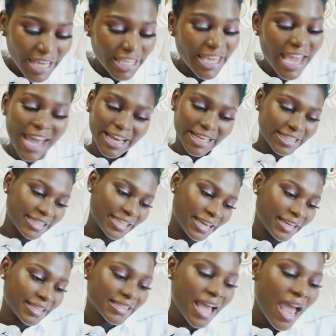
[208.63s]
Yeah, it
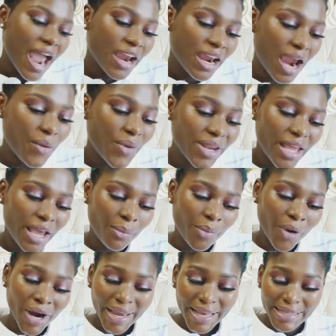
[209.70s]
says carrying a
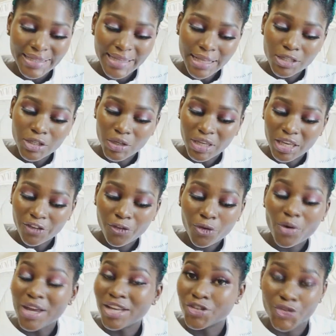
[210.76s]
boy is said to give
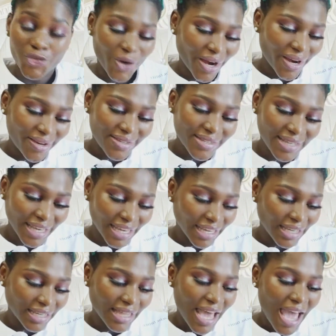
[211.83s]
you a drier
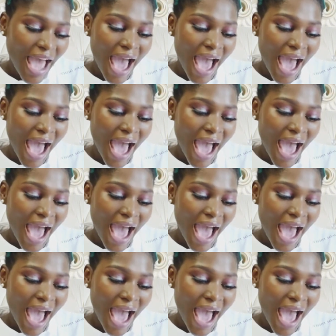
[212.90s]
skin,